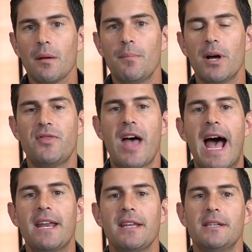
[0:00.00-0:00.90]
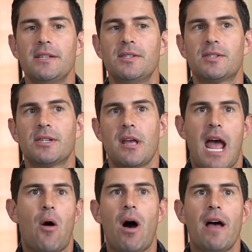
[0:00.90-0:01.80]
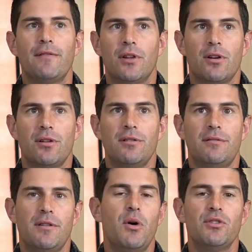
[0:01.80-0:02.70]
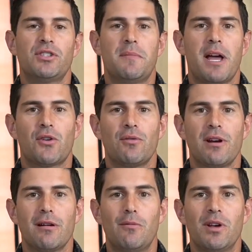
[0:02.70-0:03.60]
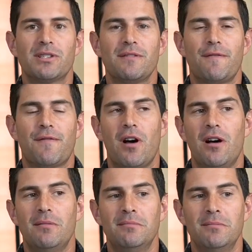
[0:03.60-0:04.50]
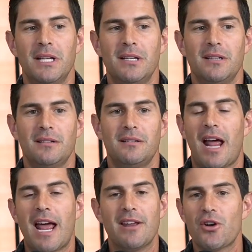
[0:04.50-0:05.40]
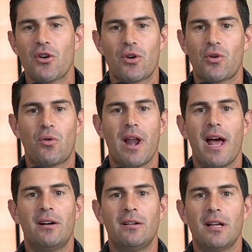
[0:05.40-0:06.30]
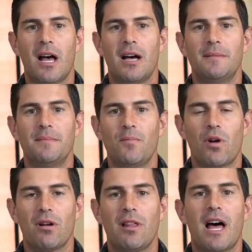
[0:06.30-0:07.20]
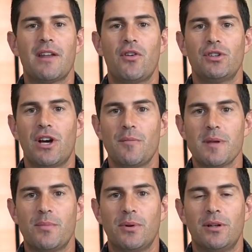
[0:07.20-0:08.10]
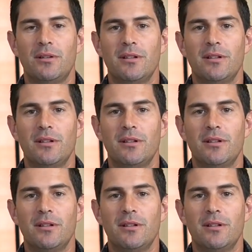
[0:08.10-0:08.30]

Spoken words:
But that is how I've learned the most in my career. It wasn't from, yeah, I didn't go to Cornell, where a lot of hotel people